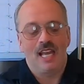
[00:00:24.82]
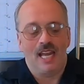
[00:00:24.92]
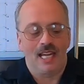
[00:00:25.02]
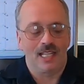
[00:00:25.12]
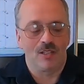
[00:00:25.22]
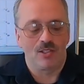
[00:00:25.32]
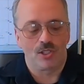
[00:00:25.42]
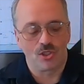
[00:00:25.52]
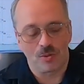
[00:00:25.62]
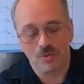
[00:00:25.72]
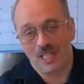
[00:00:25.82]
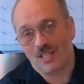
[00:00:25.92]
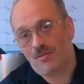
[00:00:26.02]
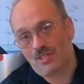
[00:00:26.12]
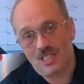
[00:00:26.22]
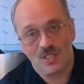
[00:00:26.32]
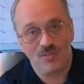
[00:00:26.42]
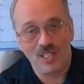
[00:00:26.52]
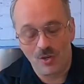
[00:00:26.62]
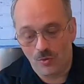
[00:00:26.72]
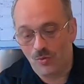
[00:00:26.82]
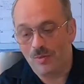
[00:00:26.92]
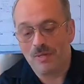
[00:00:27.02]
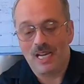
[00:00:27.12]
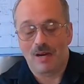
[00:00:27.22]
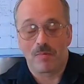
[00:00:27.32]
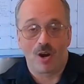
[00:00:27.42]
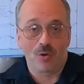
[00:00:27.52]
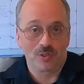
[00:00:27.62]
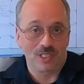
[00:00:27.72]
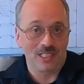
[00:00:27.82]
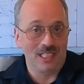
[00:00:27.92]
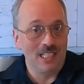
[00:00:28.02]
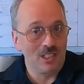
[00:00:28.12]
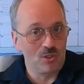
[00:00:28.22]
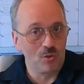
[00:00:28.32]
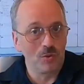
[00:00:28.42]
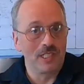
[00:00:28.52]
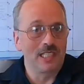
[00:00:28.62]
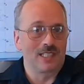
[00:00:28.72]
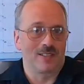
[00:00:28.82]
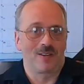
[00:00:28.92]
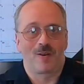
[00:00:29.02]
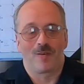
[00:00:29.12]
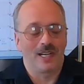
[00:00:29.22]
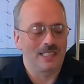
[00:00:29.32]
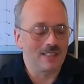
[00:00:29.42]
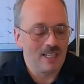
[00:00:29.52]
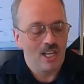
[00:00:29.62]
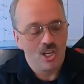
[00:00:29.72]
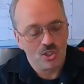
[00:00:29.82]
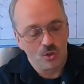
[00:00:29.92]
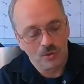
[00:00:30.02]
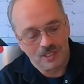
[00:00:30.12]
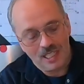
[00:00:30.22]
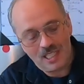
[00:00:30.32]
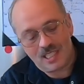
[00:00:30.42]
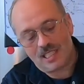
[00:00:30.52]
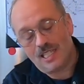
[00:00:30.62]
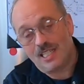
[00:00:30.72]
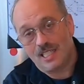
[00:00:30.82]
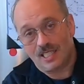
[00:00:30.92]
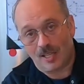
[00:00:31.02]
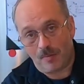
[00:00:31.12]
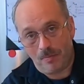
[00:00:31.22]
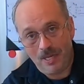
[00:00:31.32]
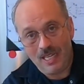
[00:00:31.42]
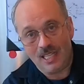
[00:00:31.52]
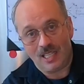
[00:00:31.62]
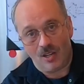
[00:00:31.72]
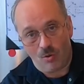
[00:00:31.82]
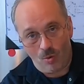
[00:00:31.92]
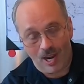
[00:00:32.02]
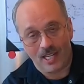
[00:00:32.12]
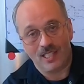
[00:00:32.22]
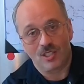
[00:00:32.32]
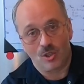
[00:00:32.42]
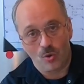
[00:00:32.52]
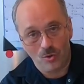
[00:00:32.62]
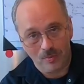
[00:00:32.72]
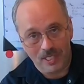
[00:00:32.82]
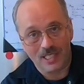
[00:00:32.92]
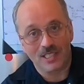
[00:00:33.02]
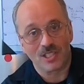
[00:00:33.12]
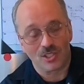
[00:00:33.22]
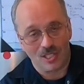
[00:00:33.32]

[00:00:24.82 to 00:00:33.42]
And the subject of this video will be about these two here, alright? So this is Peak 1 Coleman